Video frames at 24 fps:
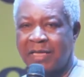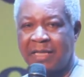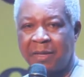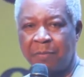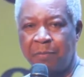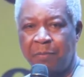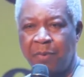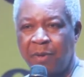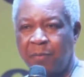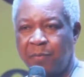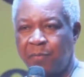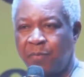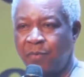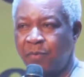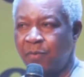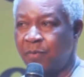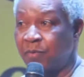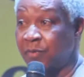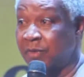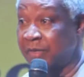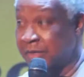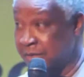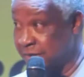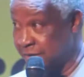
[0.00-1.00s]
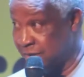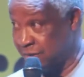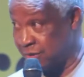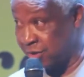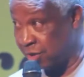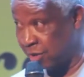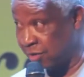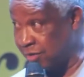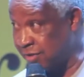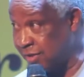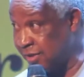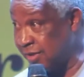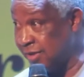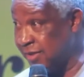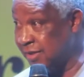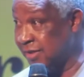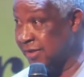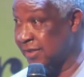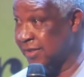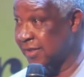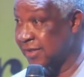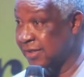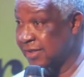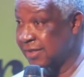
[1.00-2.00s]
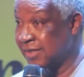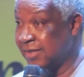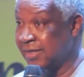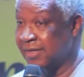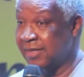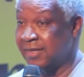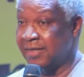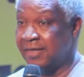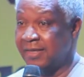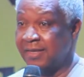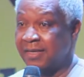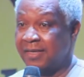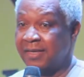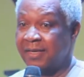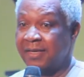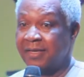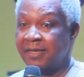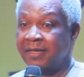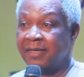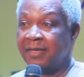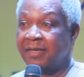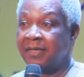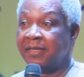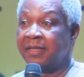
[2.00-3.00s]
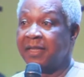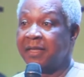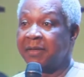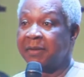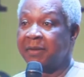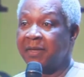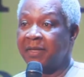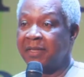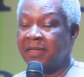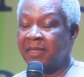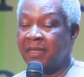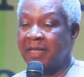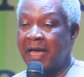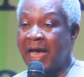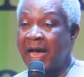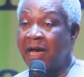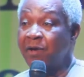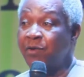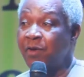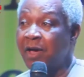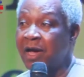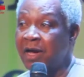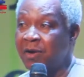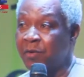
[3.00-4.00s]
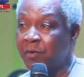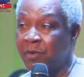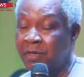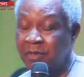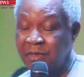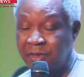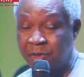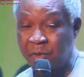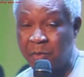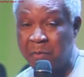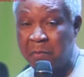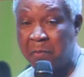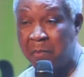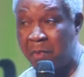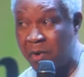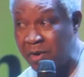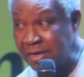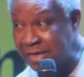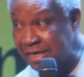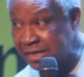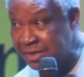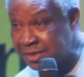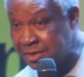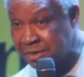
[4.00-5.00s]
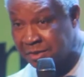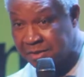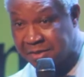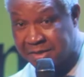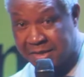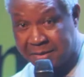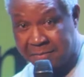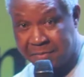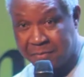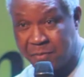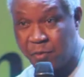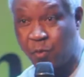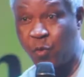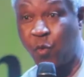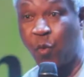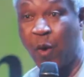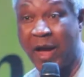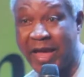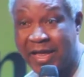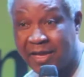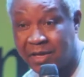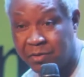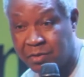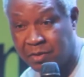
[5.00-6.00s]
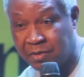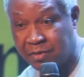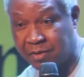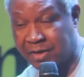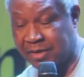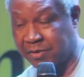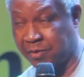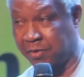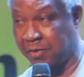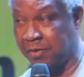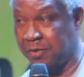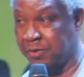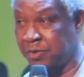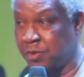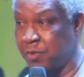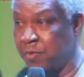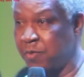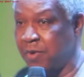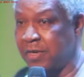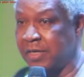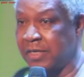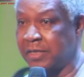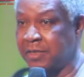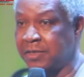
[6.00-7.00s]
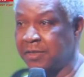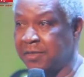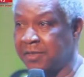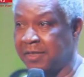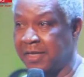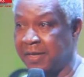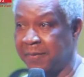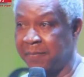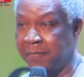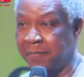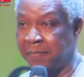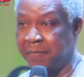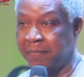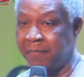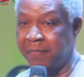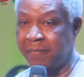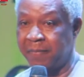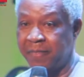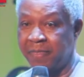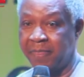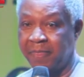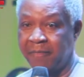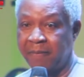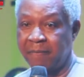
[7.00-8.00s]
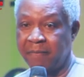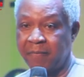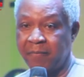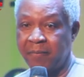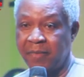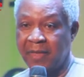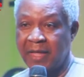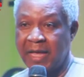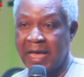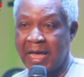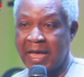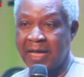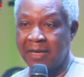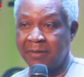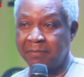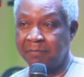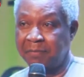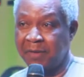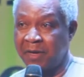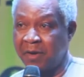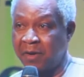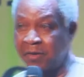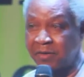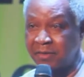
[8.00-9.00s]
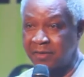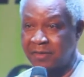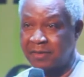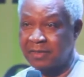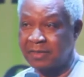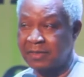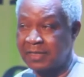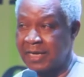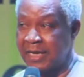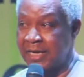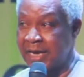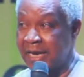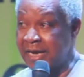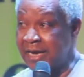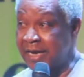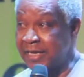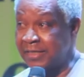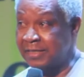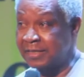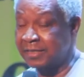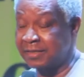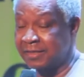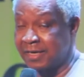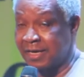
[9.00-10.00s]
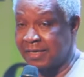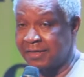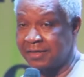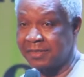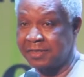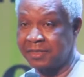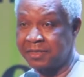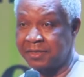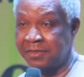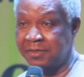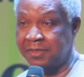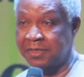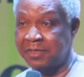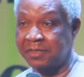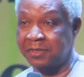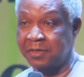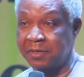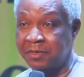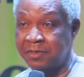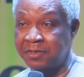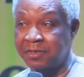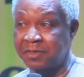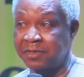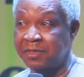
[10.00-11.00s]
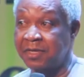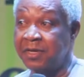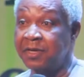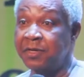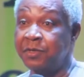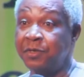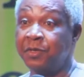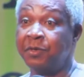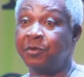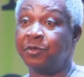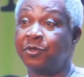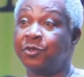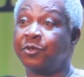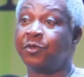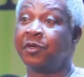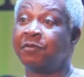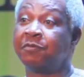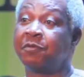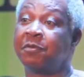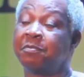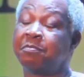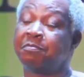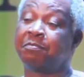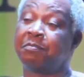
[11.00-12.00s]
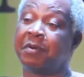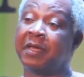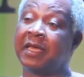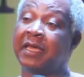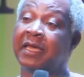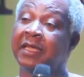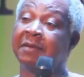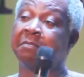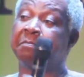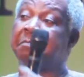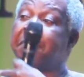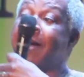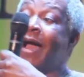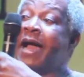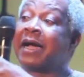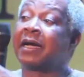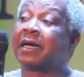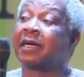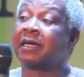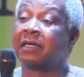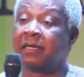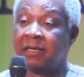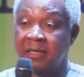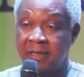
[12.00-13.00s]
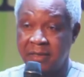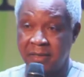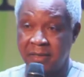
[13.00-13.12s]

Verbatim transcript: are the people, the resources, the, how you are going to monitor them, when you are going to monitor them. And because it's an energy transition discussion, you should even bring it back